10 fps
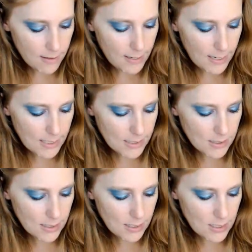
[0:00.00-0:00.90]

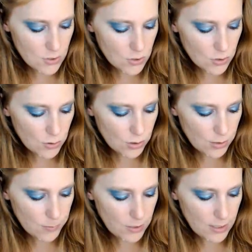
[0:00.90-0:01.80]
an eternal
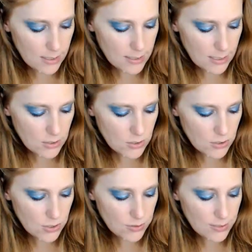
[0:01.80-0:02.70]
community attends
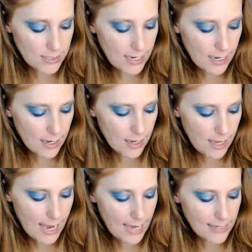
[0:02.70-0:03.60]
to you, say,
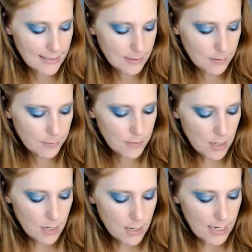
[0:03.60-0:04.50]
Addison,
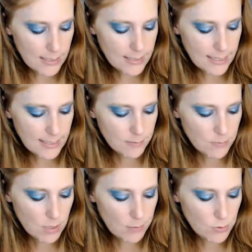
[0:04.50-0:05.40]
and take some
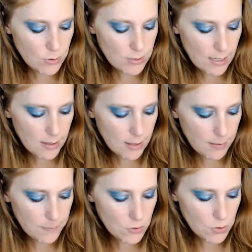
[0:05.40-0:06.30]
time to attend
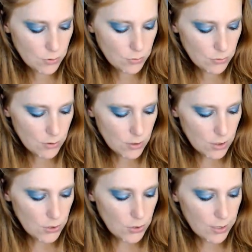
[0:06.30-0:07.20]
them, too.
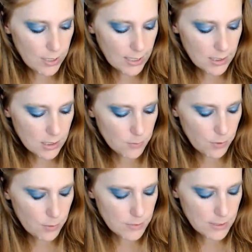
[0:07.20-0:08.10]
You can act on the
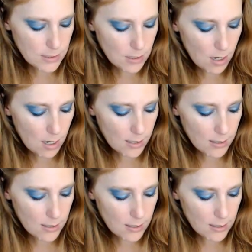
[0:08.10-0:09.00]
promise to
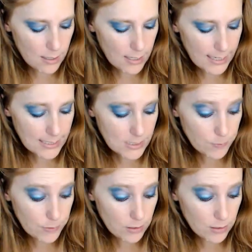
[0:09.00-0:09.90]
God as
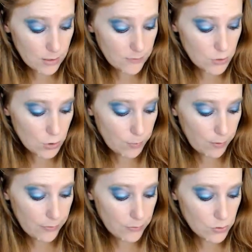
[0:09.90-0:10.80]
Spirit lifts you
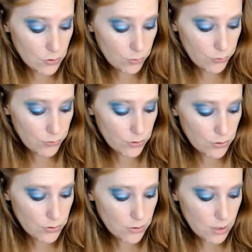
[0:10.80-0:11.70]
upon their
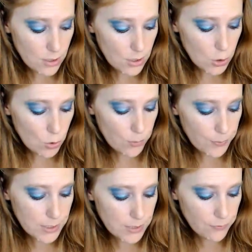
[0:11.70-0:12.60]
shoulders. You are
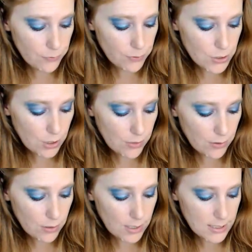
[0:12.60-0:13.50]
present for each
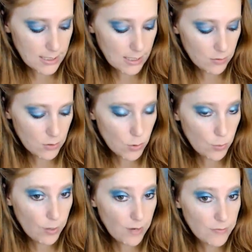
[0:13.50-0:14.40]
other, and together you
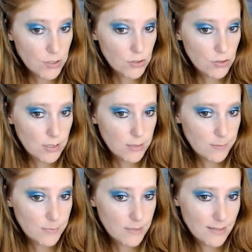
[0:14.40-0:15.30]
arrive at your
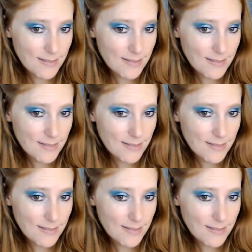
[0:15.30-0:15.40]
dreams.